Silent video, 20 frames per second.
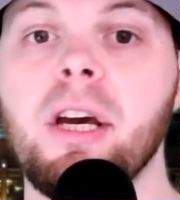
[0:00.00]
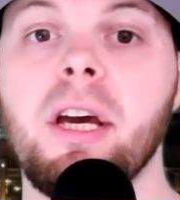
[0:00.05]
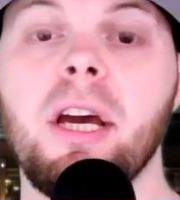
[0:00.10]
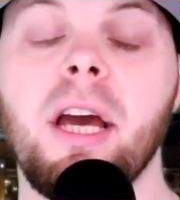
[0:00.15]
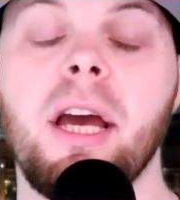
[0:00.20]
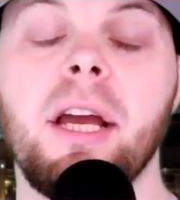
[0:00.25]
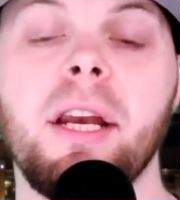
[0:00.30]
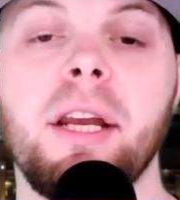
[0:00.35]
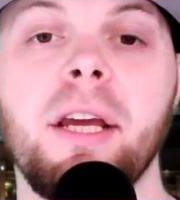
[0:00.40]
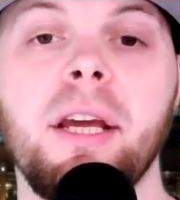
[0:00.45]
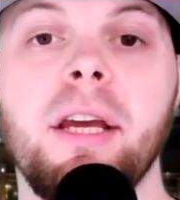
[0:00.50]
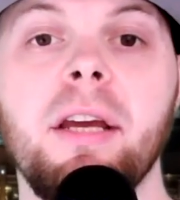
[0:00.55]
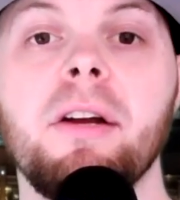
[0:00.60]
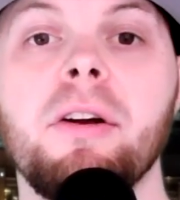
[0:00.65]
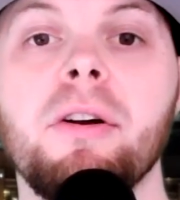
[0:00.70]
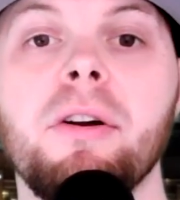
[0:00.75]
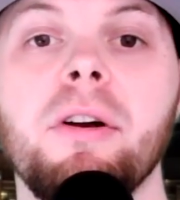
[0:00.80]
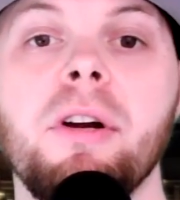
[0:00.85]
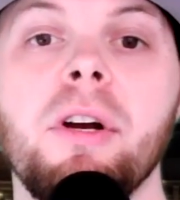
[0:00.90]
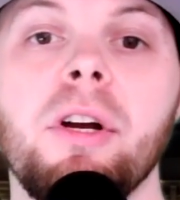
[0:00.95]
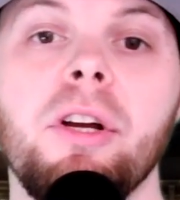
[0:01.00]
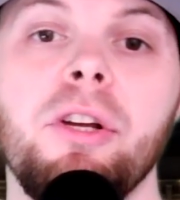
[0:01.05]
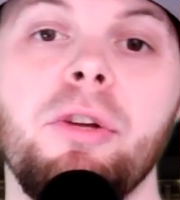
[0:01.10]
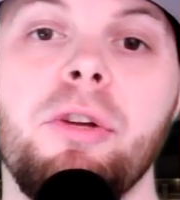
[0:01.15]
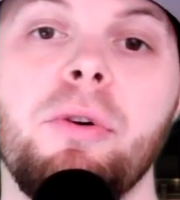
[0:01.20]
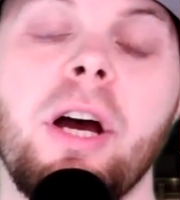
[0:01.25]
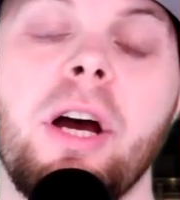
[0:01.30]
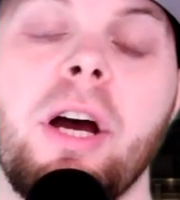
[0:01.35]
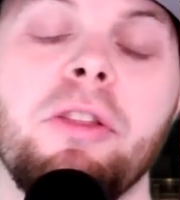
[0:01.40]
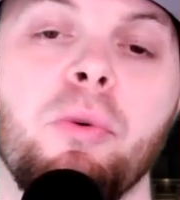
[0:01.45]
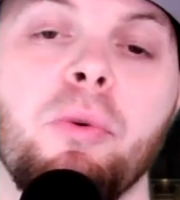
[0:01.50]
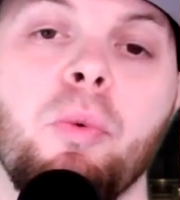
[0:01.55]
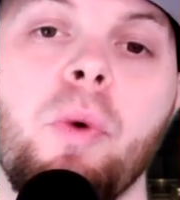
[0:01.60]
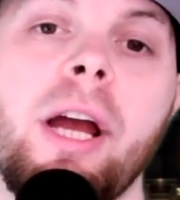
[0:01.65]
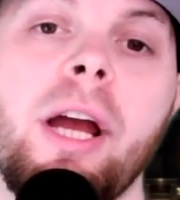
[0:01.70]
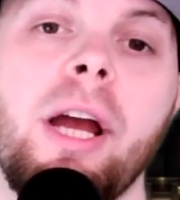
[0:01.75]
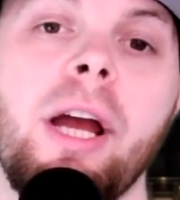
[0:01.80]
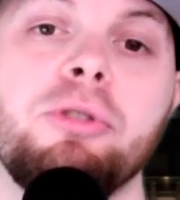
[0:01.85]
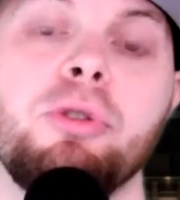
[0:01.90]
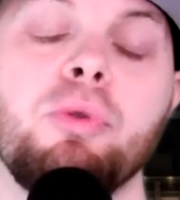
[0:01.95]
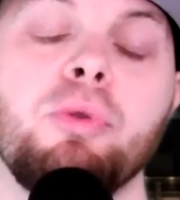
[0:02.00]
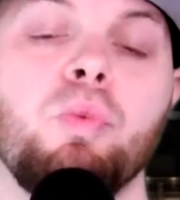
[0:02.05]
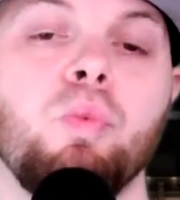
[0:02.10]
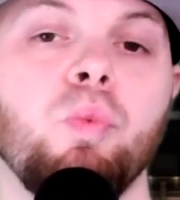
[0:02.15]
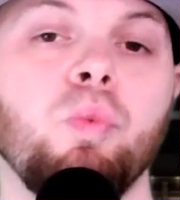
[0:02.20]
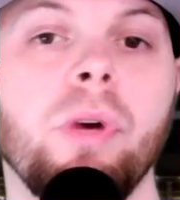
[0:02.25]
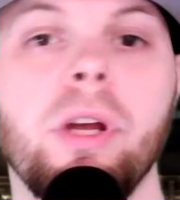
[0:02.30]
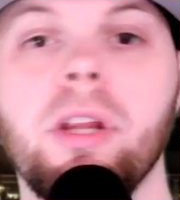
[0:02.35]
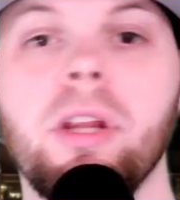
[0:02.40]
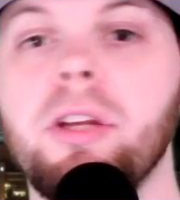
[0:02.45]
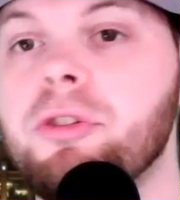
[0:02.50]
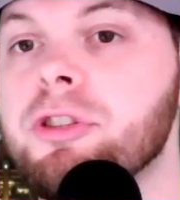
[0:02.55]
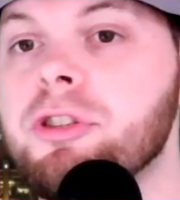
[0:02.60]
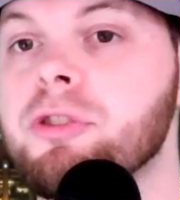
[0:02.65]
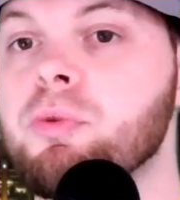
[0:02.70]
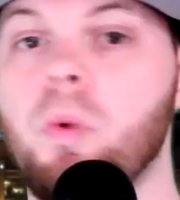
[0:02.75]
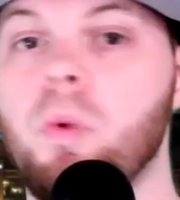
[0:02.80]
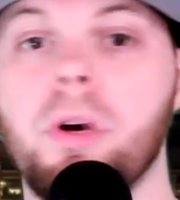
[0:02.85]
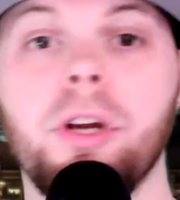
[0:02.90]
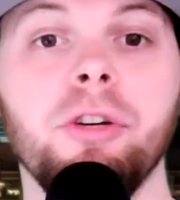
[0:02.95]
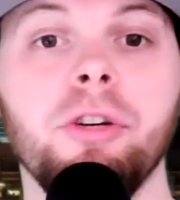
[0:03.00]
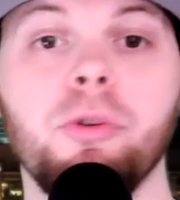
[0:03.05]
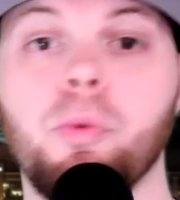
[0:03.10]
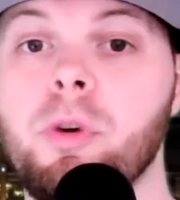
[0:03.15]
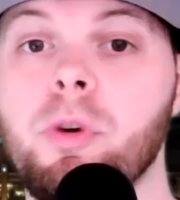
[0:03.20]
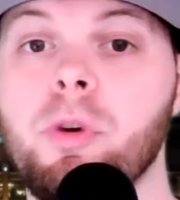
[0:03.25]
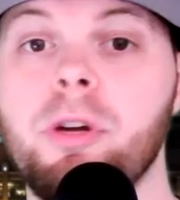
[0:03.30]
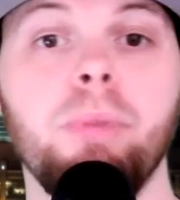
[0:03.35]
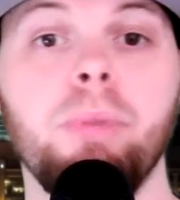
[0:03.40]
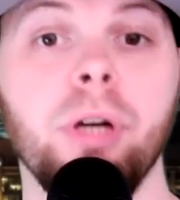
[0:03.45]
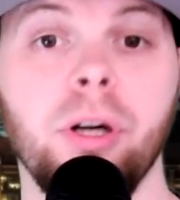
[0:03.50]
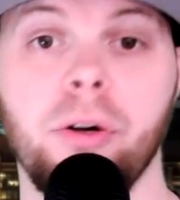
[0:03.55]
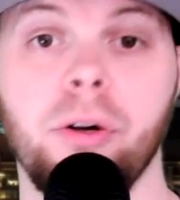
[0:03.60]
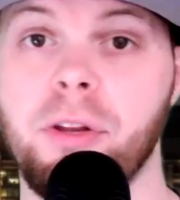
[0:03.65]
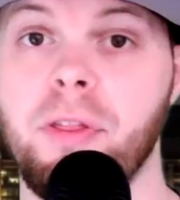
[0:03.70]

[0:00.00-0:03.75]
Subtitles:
And here you had the Rams, who really just wanted to rebuild.